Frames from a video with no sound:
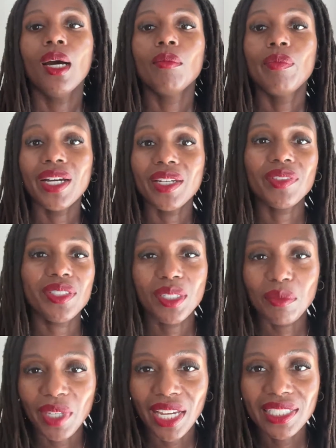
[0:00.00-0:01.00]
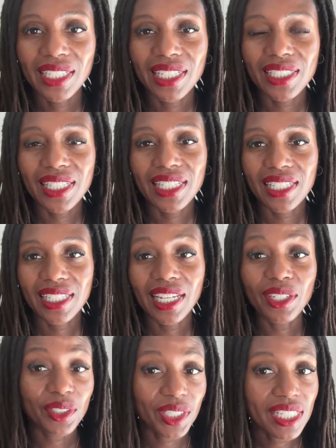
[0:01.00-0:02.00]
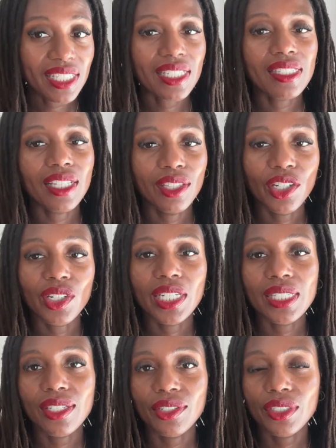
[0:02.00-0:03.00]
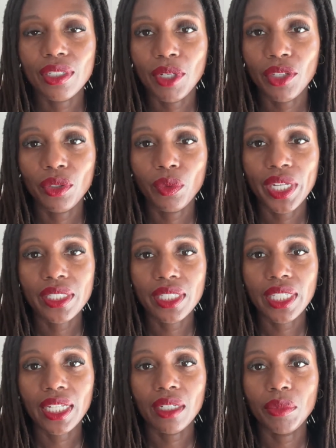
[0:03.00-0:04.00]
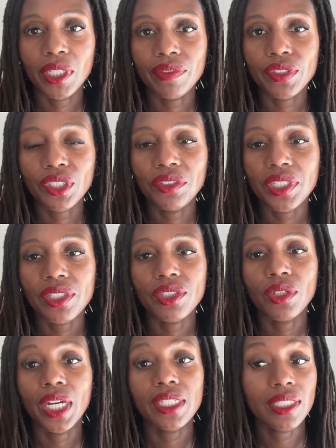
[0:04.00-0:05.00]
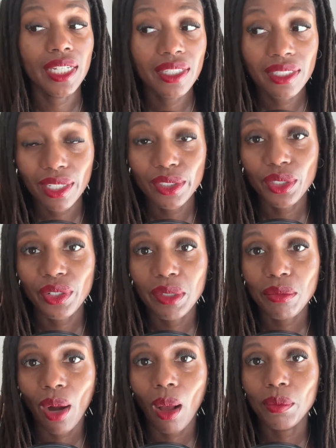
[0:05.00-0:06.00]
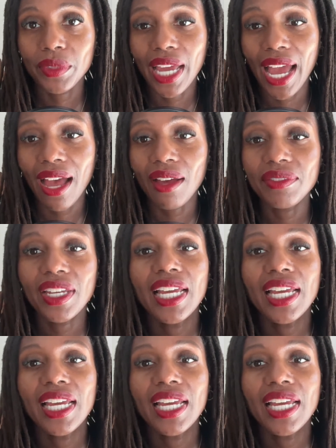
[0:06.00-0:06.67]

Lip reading: but if the demand increases, then they'll consider some other ways that they could be of service to us. And I think that's a great problem to have.